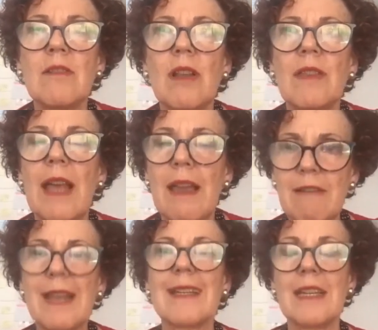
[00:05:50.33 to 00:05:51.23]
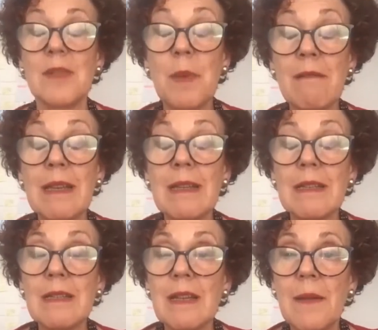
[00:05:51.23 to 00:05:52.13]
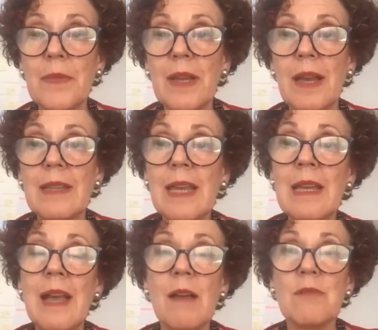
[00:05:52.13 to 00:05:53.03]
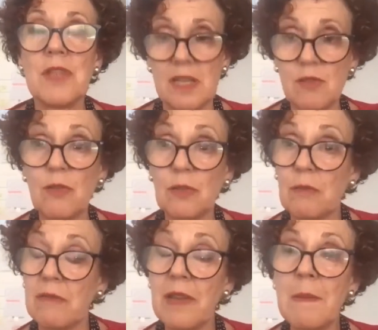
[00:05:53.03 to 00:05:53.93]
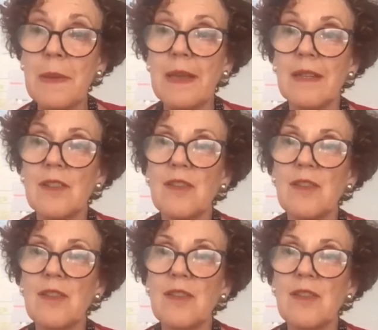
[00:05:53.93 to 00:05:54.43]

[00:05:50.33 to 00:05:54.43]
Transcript: direct experience. And then I was asked to go to the Philippines.